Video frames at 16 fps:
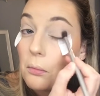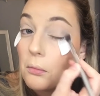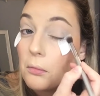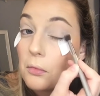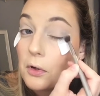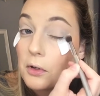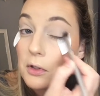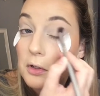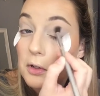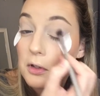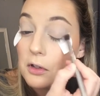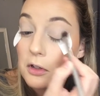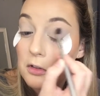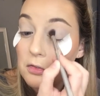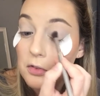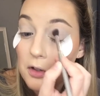Very
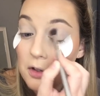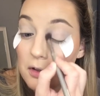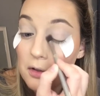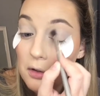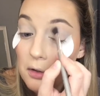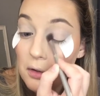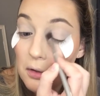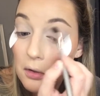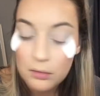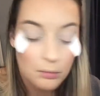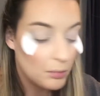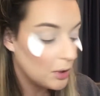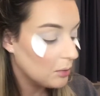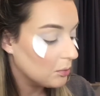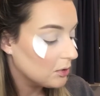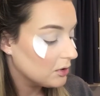different,
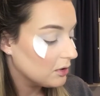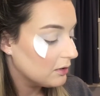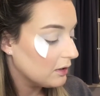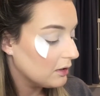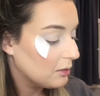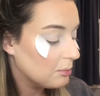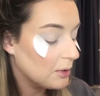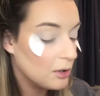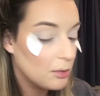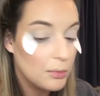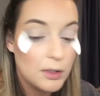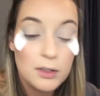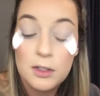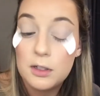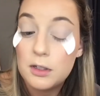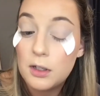but we're just
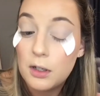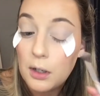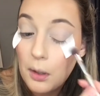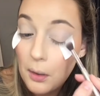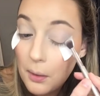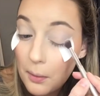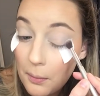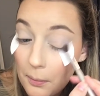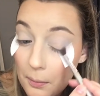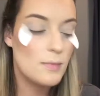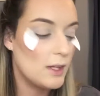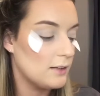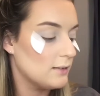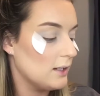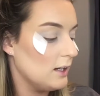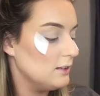experimenting today.
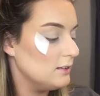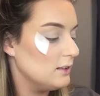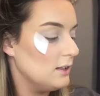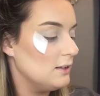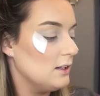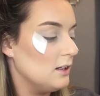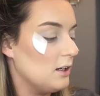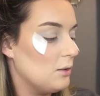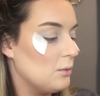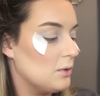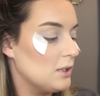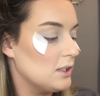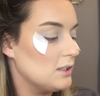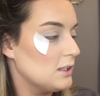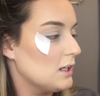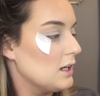Next, I think I want
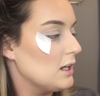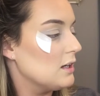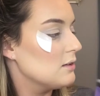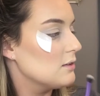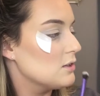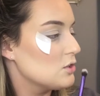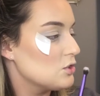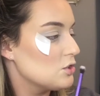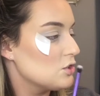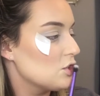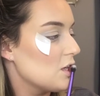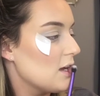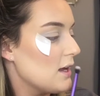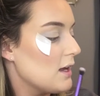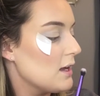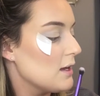to take the
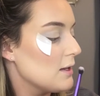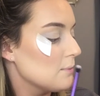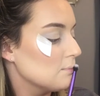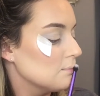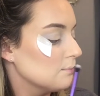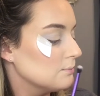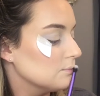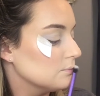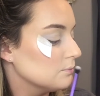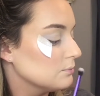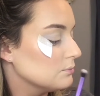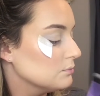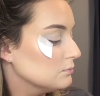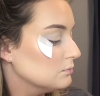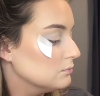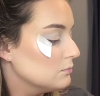shade,
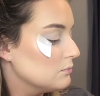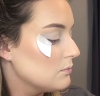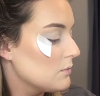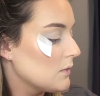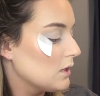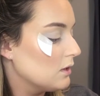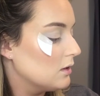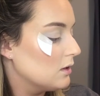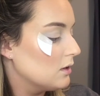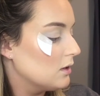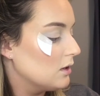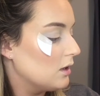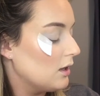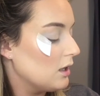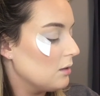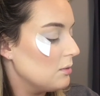I
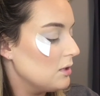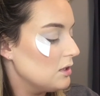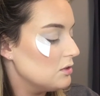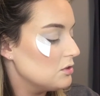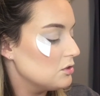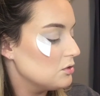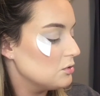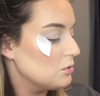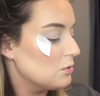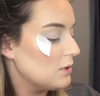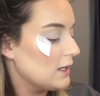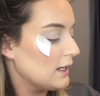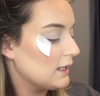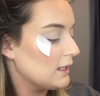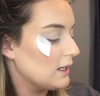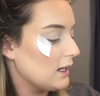think I'm going to
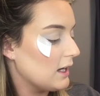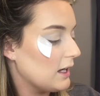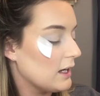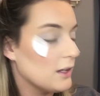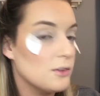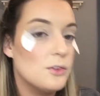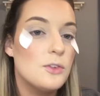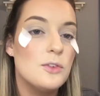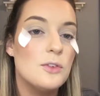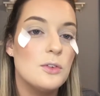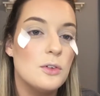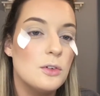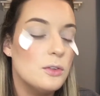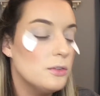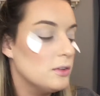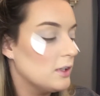do
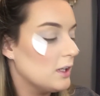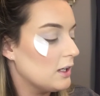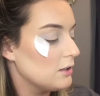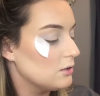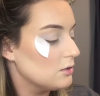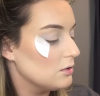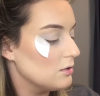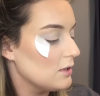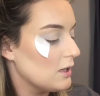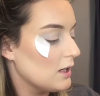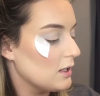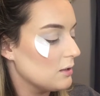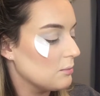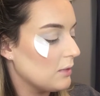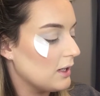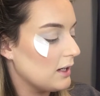Canceled and do
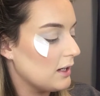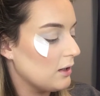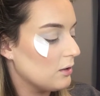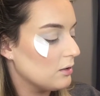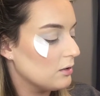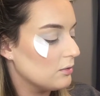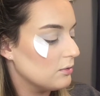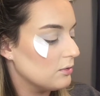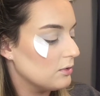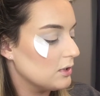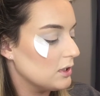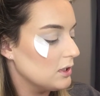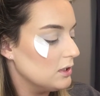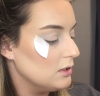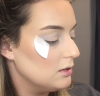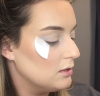that in my outer
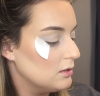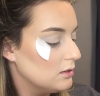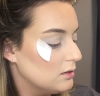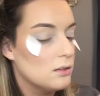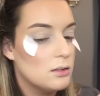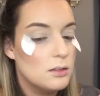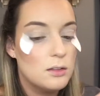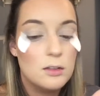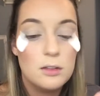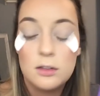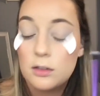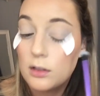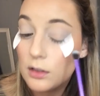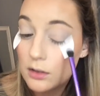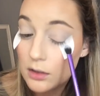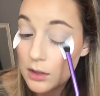V.
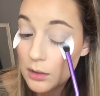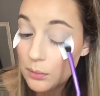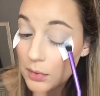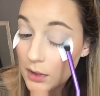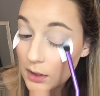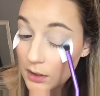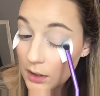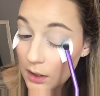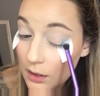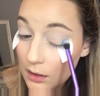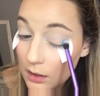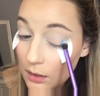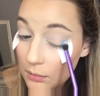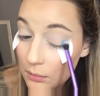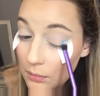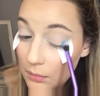Start deepening that up.